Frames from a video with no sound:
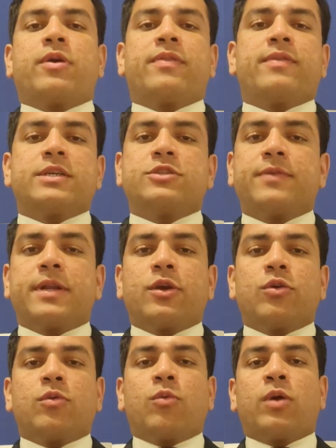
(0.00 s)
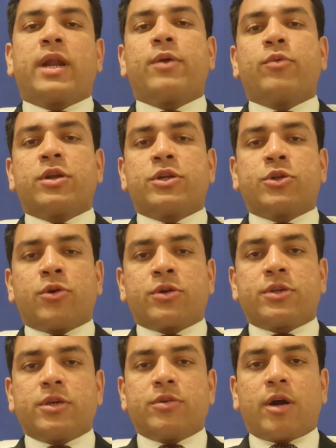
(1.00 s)
in this video, what I want to
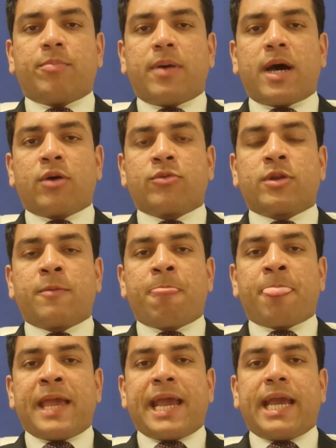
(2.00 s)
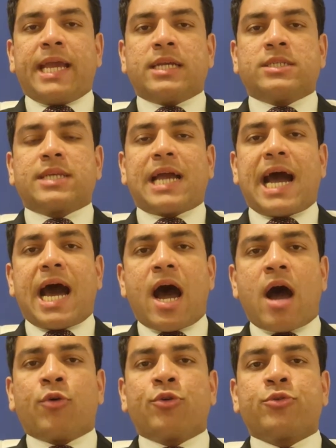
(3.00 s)
talk to you about is
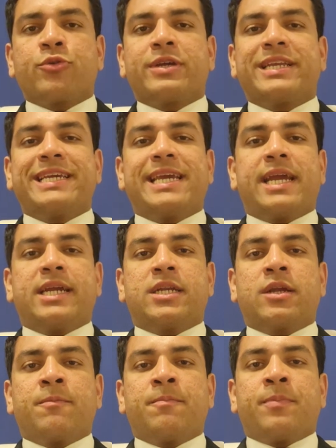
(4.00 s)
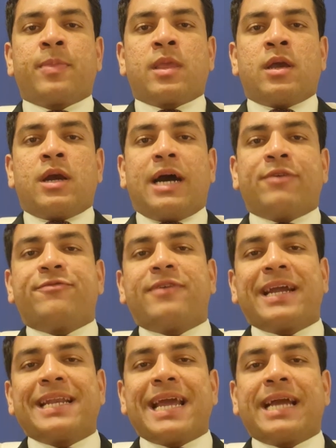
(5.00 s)
how to create a
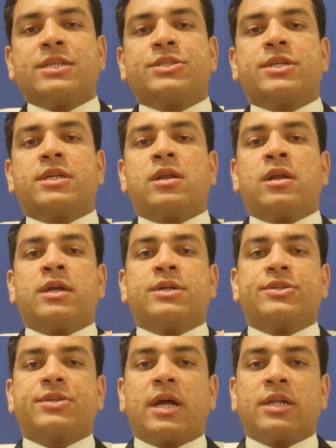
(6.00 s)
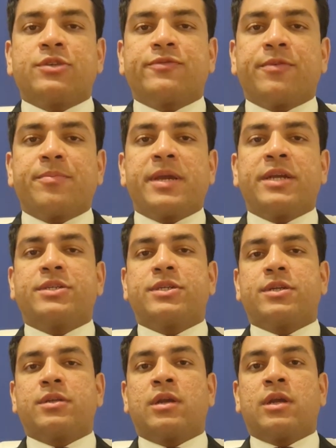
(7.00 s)
financial
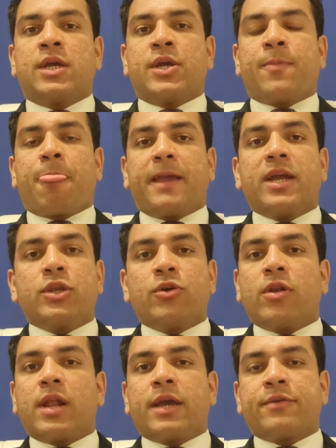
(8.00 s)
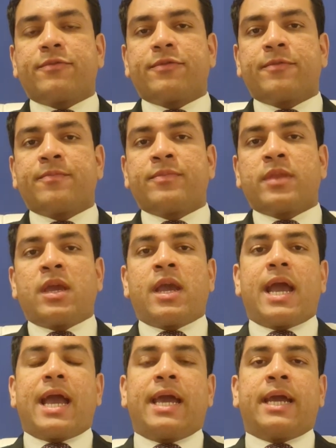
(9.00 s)
transformation in your life.
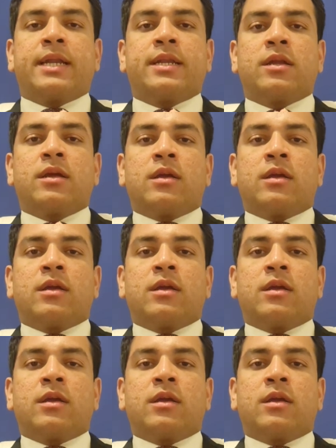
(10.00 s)
And